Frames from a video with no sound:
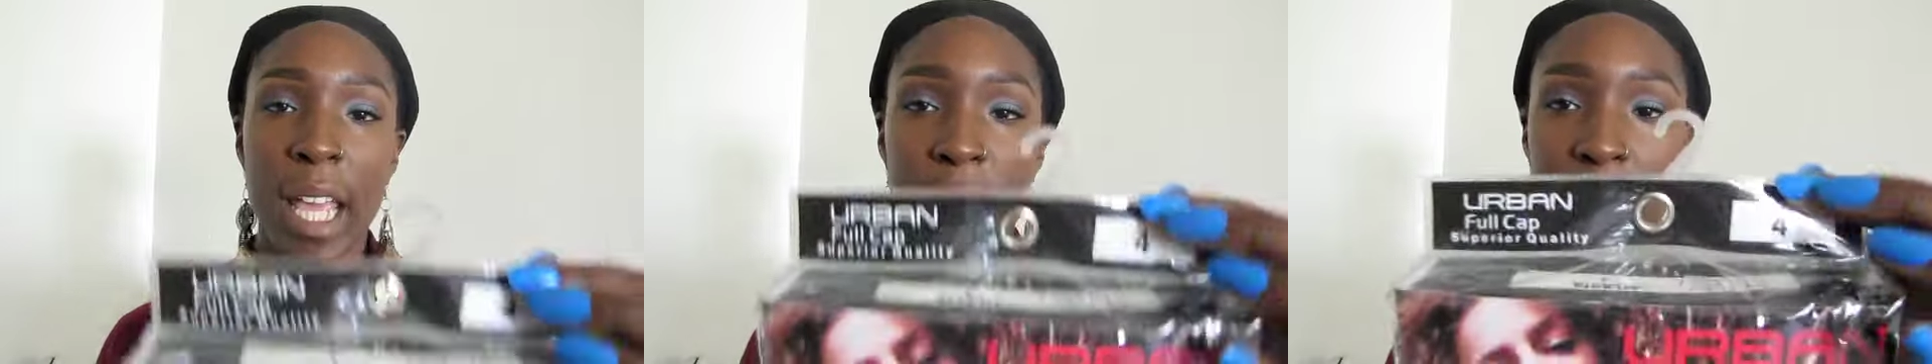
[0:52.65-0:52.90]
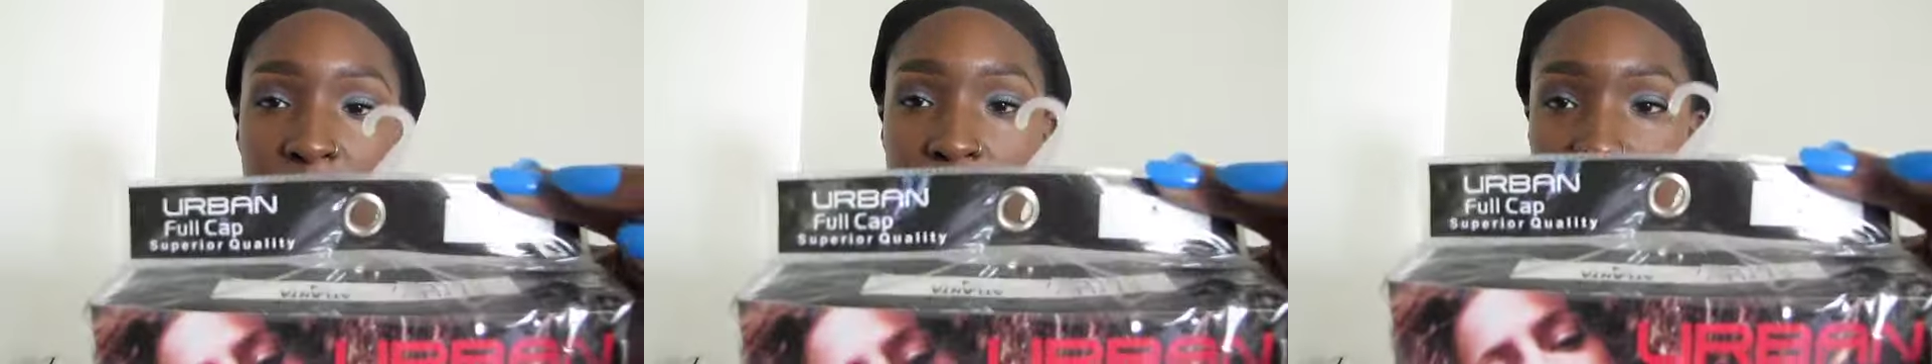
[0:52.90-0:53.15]

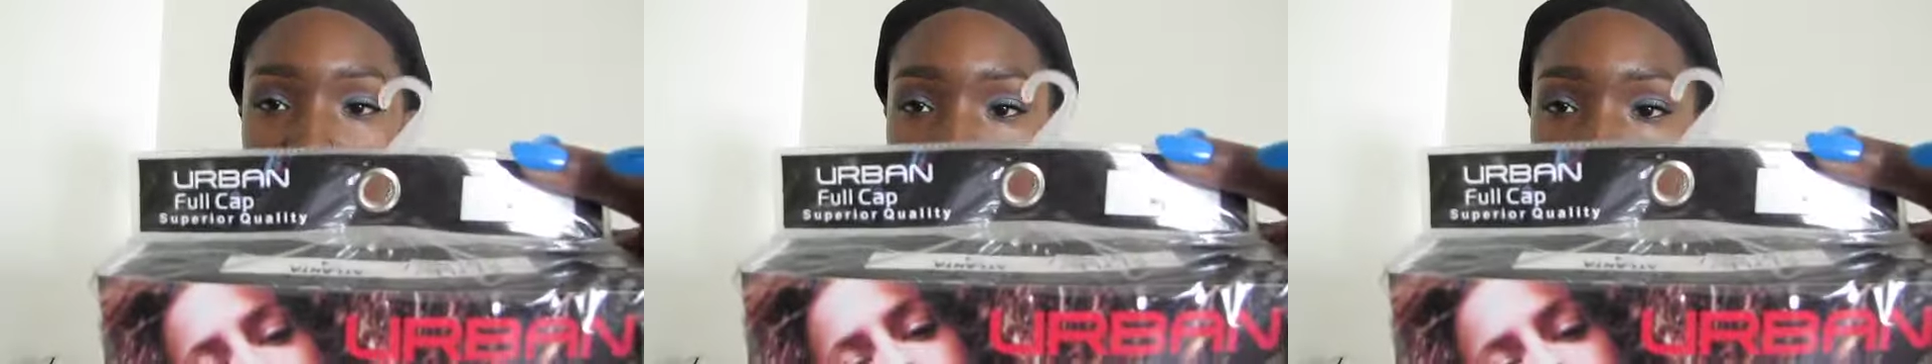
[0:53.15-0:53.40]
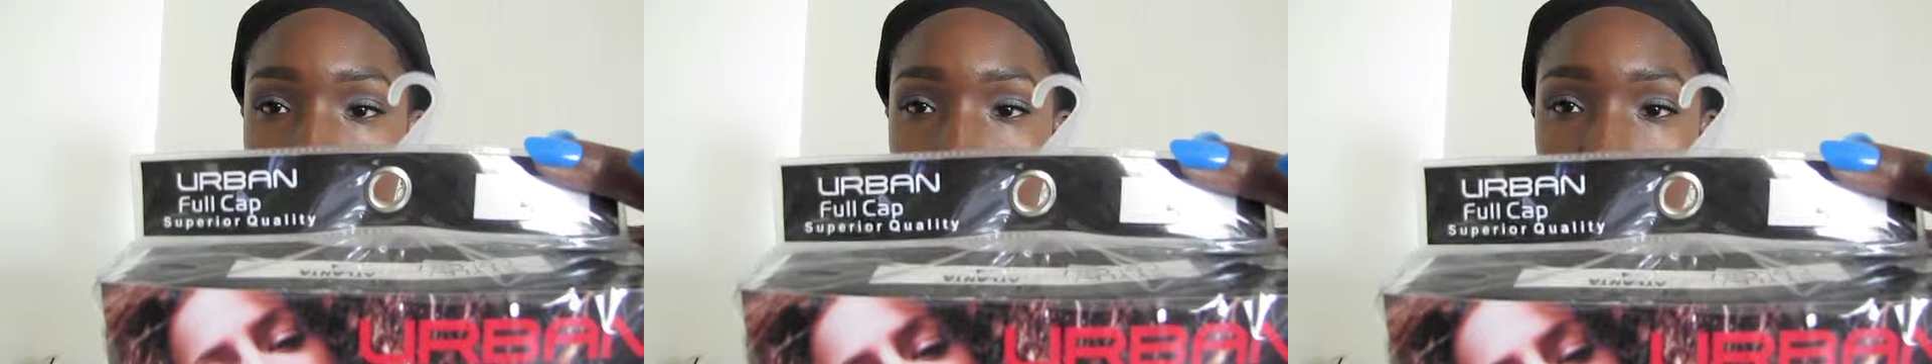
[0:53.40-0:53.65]
The
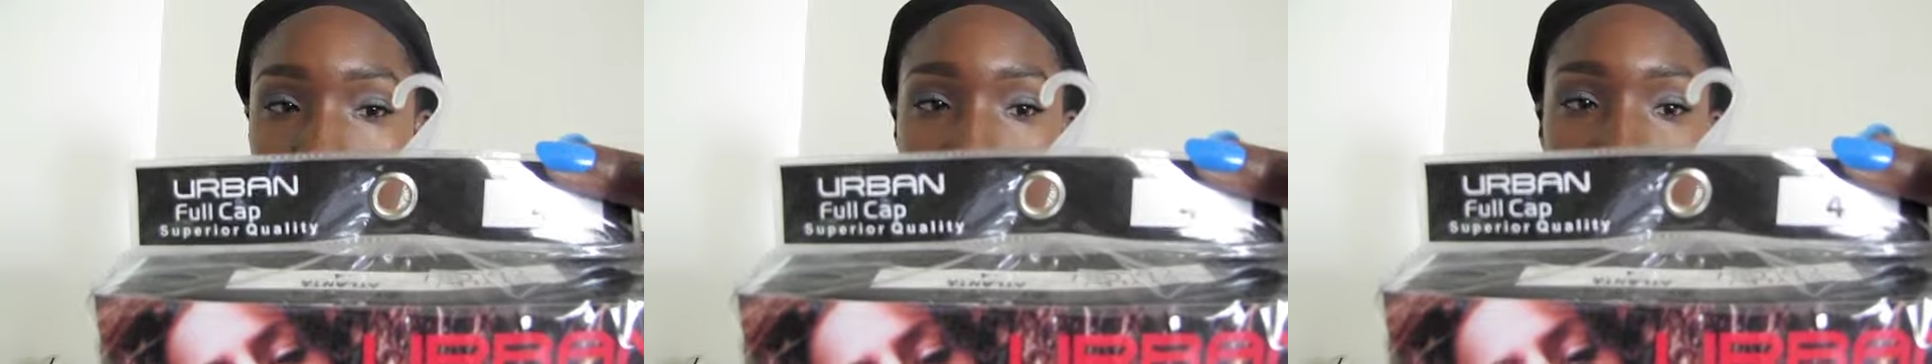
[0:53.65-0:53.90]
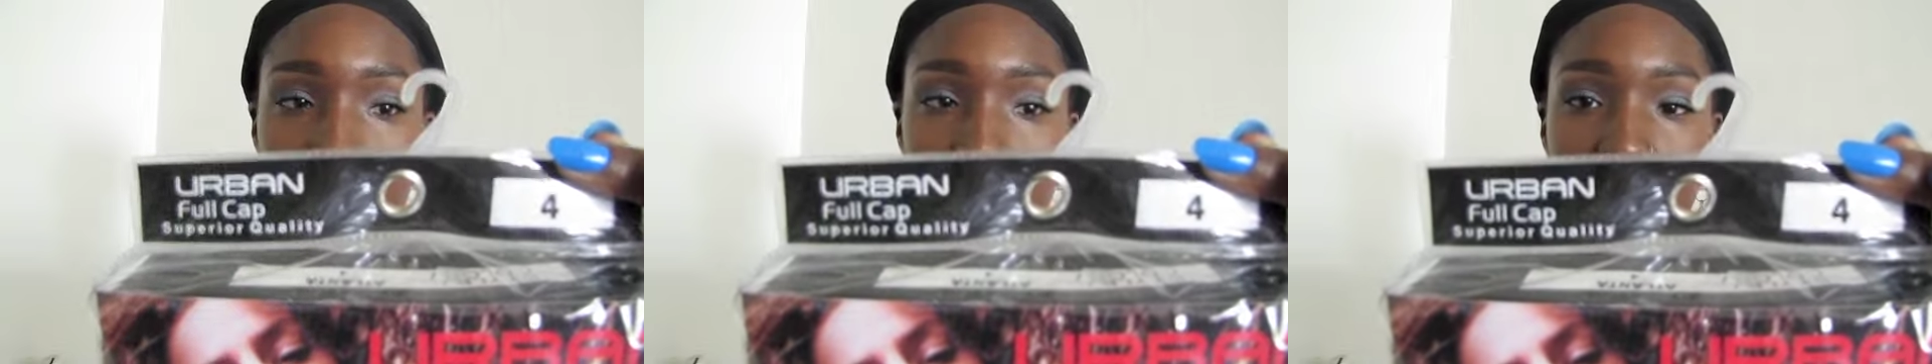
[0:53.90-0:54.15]
style
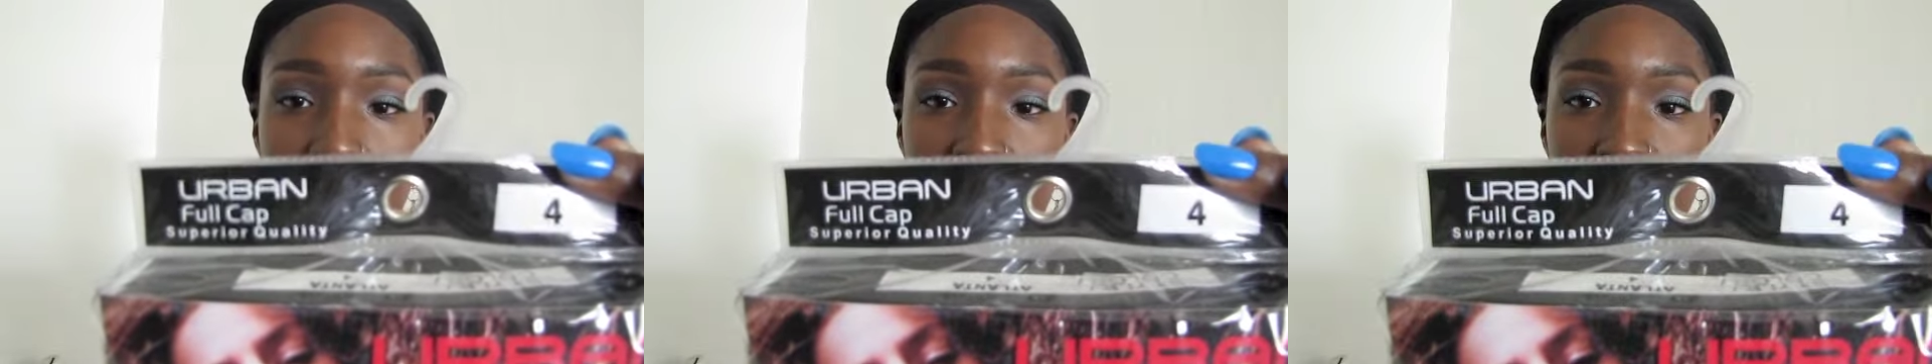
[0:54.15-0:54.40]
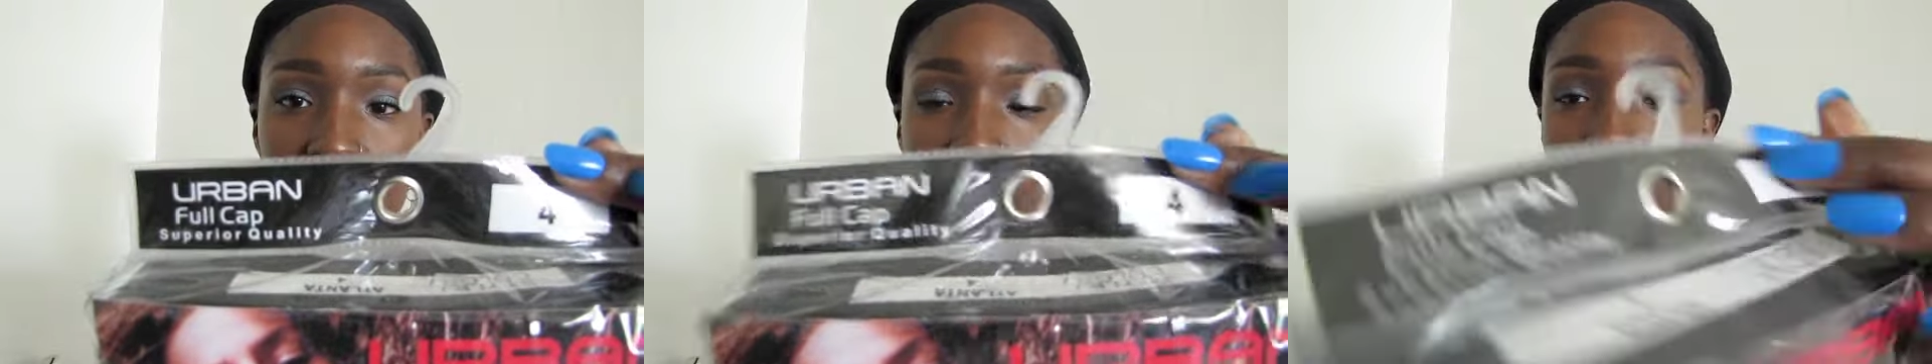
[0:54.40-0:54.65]
is
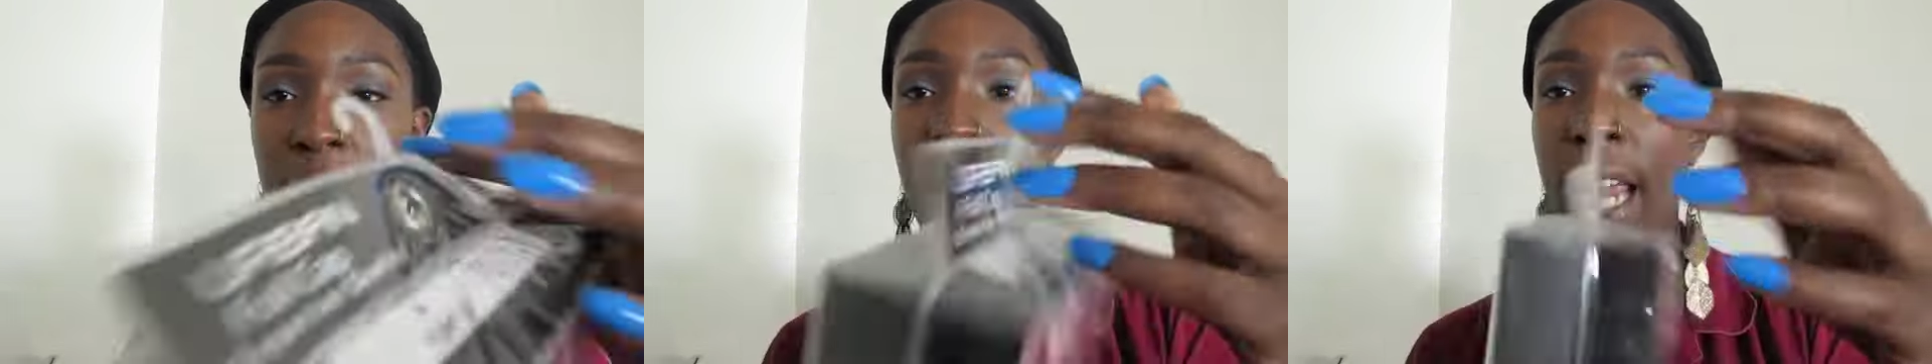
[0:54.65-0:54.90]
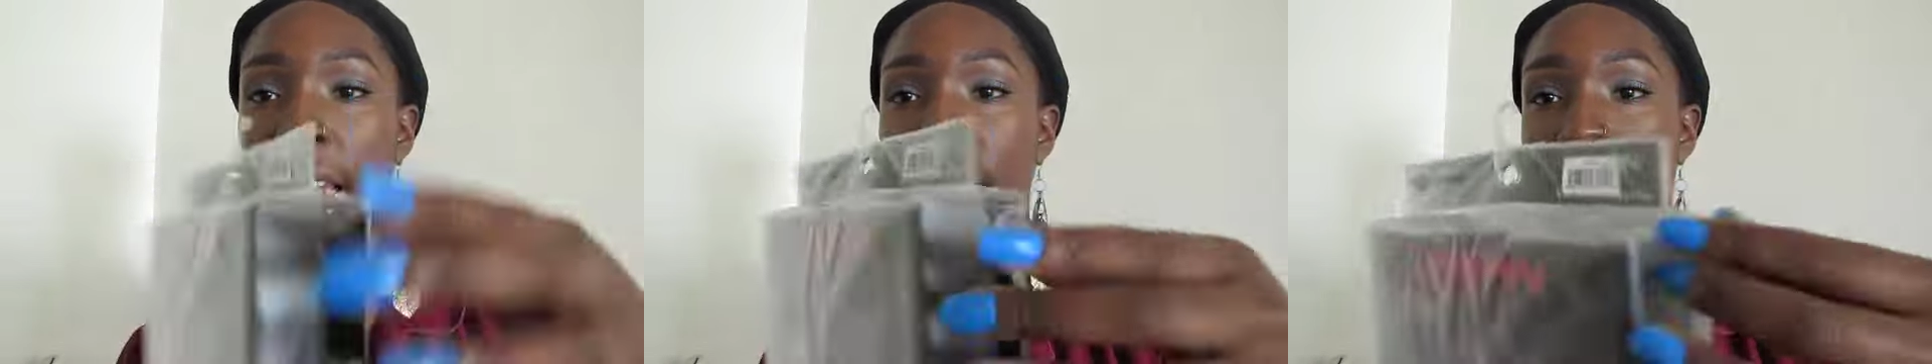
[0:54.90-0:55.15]
in
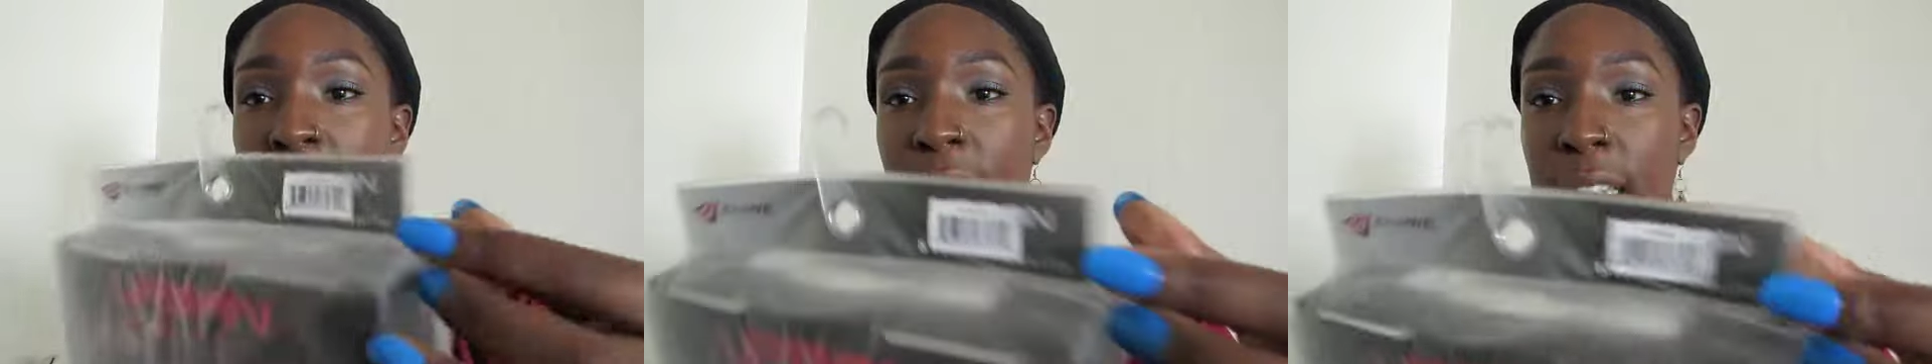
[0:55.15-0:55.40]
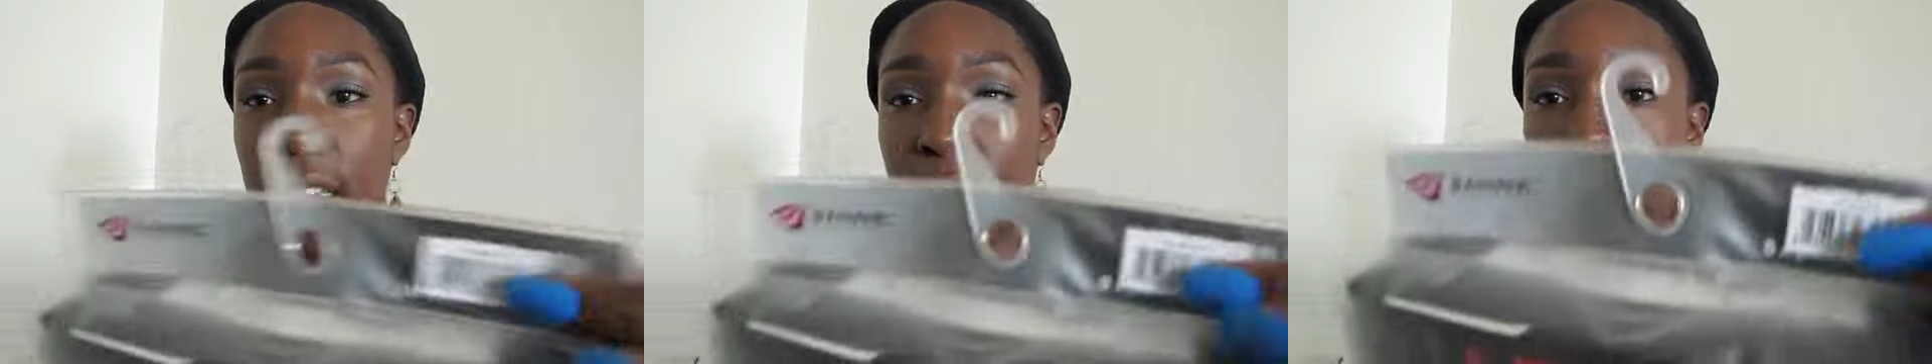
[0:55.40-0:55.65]

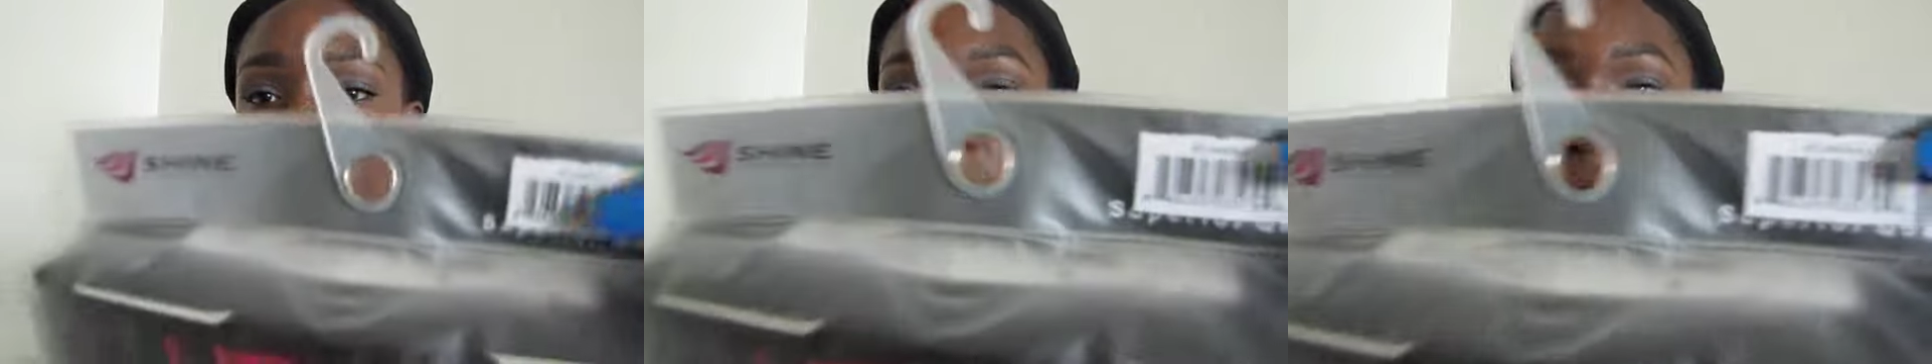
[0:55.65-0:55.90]
Atlanta,